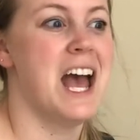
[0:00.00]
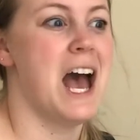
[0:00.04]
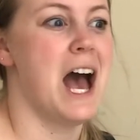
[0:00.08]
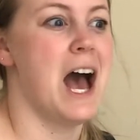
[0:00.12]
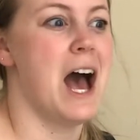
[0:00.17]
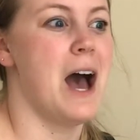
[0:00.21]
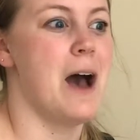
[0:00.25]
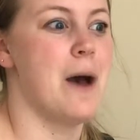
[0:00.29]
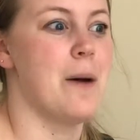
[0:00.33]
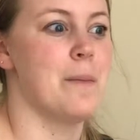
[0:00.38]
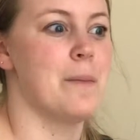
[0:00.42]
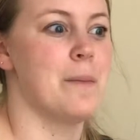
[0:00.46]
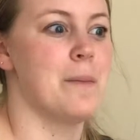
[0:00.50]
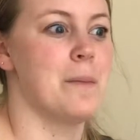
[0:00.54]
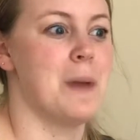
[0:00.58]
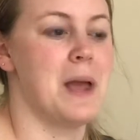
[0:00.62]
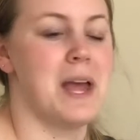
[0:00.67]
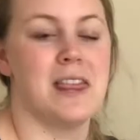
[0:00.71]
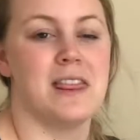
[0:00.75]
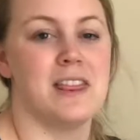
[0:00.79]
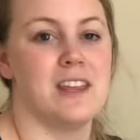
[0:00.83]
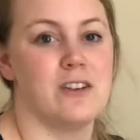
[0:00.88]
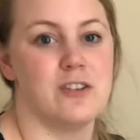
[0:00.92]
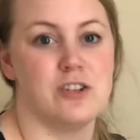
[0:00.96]

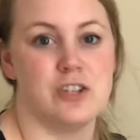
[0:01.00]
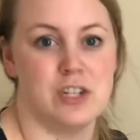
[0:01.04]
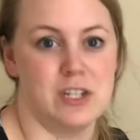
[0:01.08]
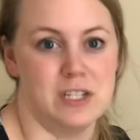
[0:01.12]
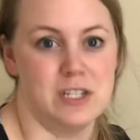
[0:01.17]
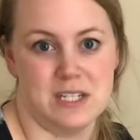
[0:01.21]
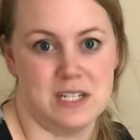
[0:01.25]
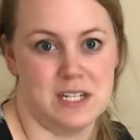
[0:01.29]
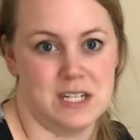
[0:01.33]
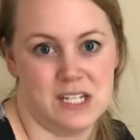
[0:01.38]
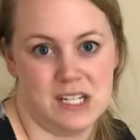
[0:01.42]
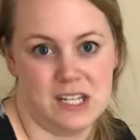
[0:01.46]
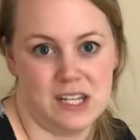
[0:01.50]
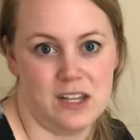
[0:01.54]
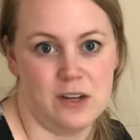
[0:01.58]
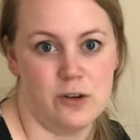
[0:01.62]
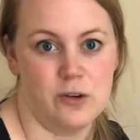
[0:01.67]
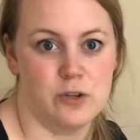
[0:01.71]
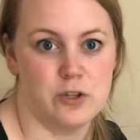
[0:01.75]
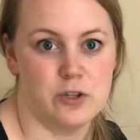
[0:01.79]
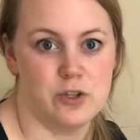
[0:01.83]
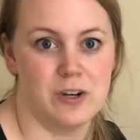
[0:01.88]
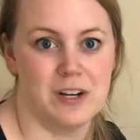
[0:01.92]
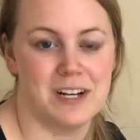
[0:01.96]
and they're just little
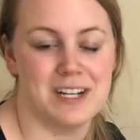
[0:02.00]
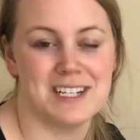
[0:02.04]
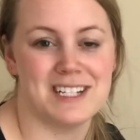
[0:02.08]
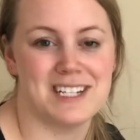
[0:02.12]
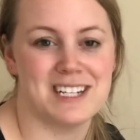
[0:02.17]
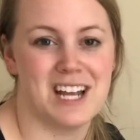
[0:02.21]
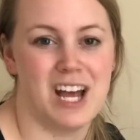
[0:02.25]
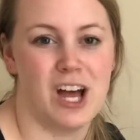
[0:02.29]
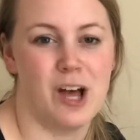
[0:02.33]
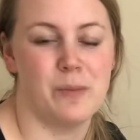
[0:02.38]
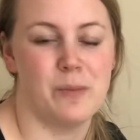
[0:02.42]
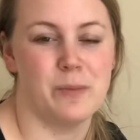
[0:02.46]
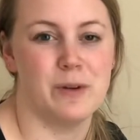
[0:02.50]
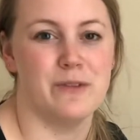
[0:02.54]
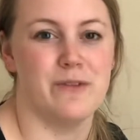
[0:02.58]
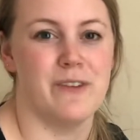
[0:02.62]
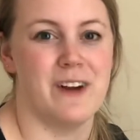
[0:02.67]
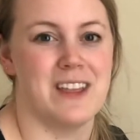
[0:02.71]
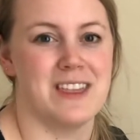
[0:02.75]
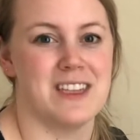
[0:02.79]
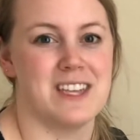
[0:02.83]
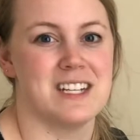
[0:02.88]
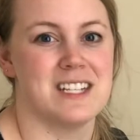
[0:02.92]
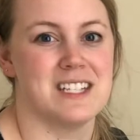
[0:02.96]
tricks to help you
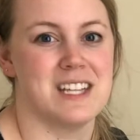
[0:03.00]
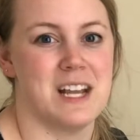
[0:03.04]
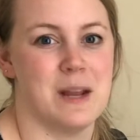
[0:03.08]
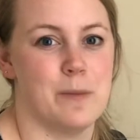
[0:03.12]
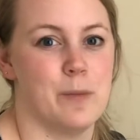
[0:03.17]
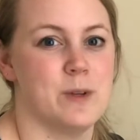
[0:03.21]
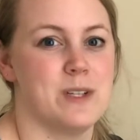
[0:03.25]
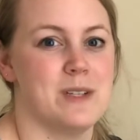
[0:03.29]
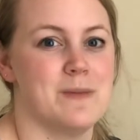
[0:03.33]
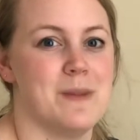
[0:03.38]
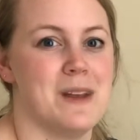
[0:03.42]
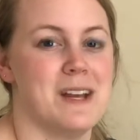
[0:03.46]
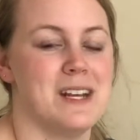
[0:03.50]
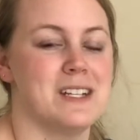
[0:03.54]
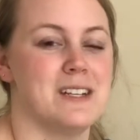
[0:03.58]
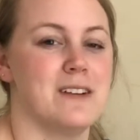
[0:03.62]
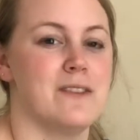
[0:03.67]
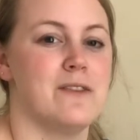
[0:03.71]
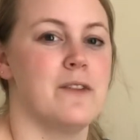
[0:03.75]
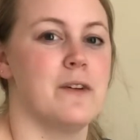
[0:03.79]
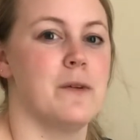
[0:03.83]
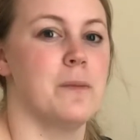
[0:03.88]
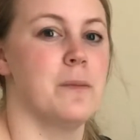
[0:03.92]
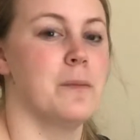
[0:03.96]
find the sample space
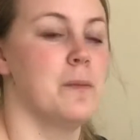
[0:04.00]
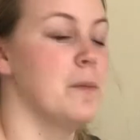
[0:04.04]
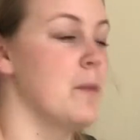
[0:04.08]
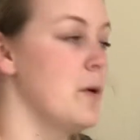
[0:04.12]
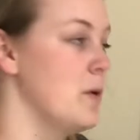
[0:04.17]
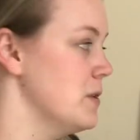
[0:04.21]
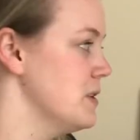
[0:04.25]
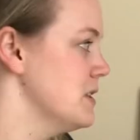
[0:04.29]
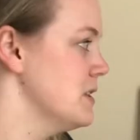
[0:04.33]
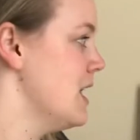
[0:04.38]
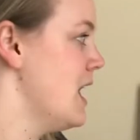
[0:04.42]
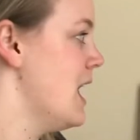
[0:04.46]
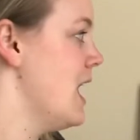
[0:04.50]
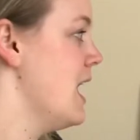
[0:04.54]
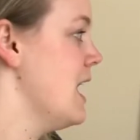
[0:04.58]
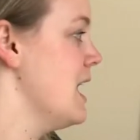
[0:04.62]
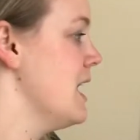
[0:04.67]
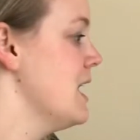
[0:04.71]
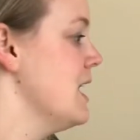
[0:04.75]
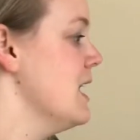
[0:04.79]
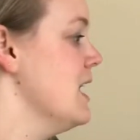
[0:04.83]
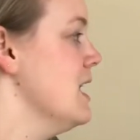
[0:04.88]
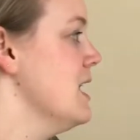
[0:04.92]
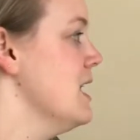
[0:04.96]
of a
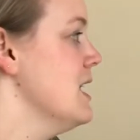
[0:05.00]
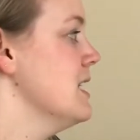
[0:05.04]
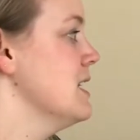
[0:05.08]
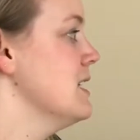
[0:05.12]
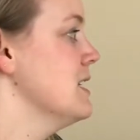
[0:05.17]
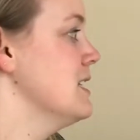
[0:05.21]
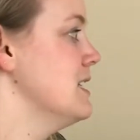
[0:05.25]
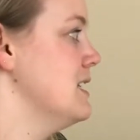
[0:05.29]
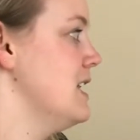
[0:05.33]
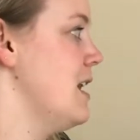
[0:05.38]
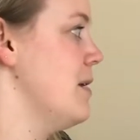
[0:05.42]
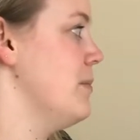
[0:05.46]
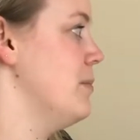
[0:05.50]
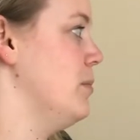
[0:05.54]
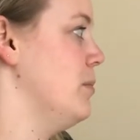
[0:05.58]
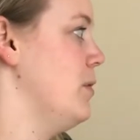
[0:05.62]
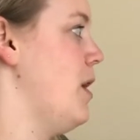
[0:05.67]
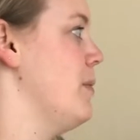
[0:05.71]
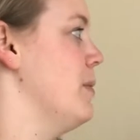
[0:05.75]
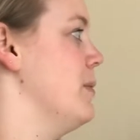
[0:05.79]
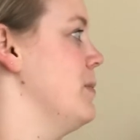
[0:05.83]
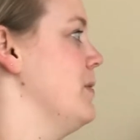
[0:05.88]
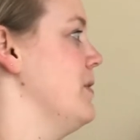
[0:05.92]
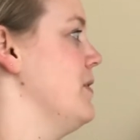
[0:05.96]
multi-step
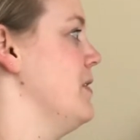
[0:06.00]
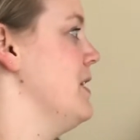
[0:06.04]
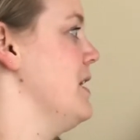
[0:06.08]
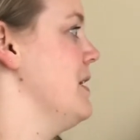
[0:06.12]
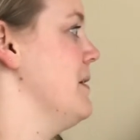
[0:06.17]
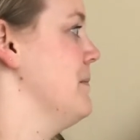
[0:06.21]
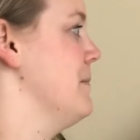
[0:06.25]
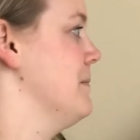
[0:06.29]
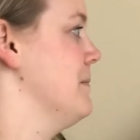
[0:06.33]
probability.